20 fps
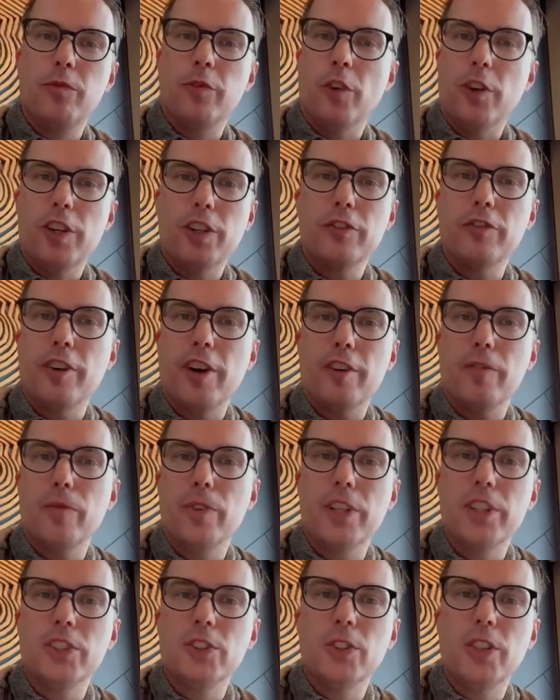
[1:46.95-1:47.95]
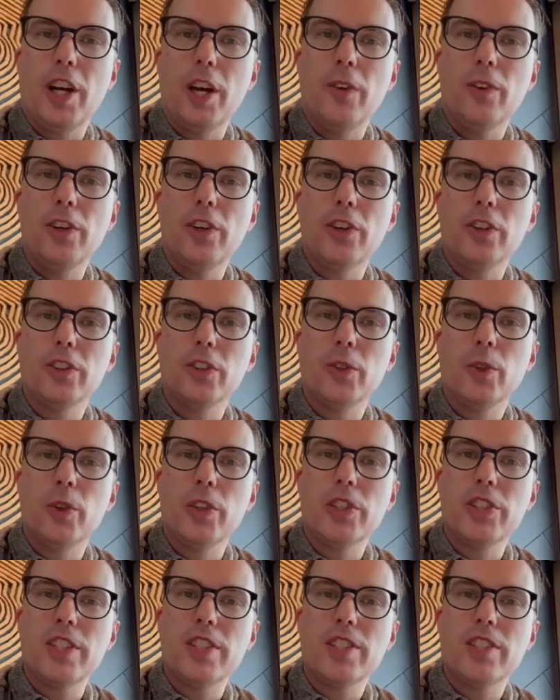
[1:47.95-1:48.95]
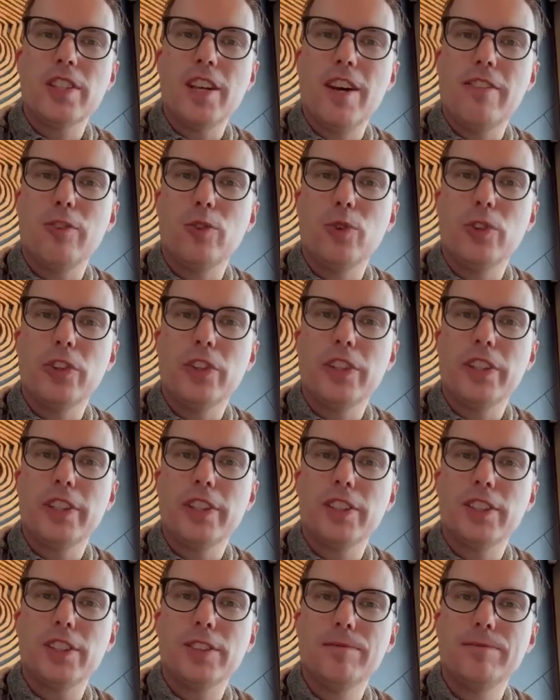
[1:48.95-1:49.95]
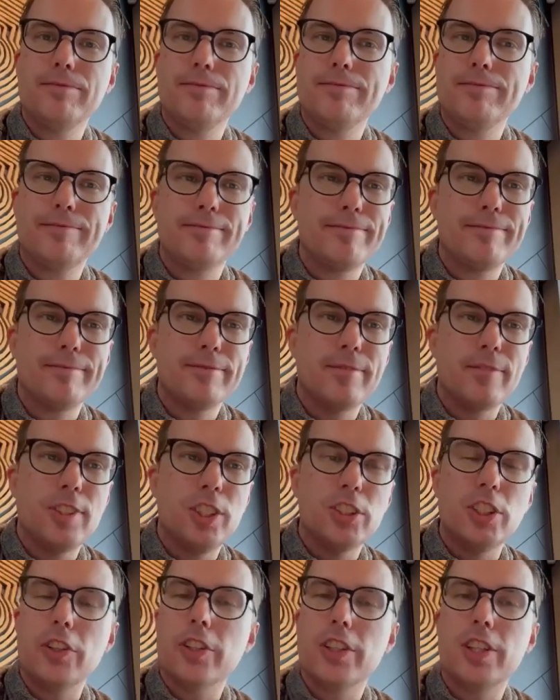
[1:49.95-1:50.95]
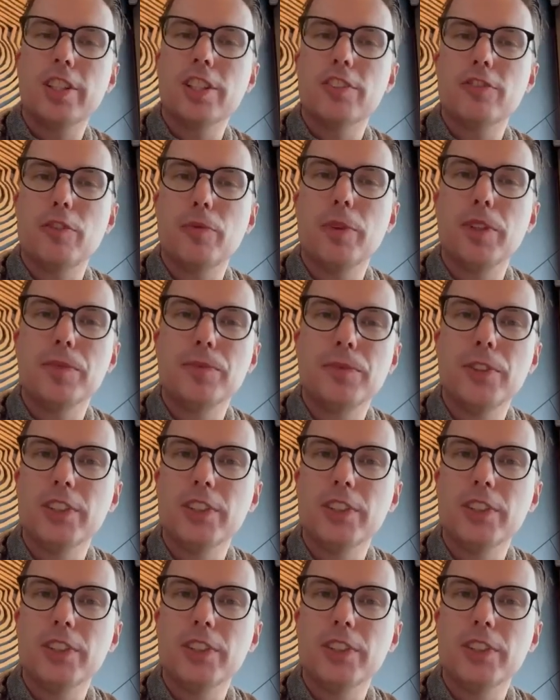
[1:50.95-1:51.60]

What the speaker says: 45-minute to an hour-long courses that everyone thinks, there's nothing in this for me.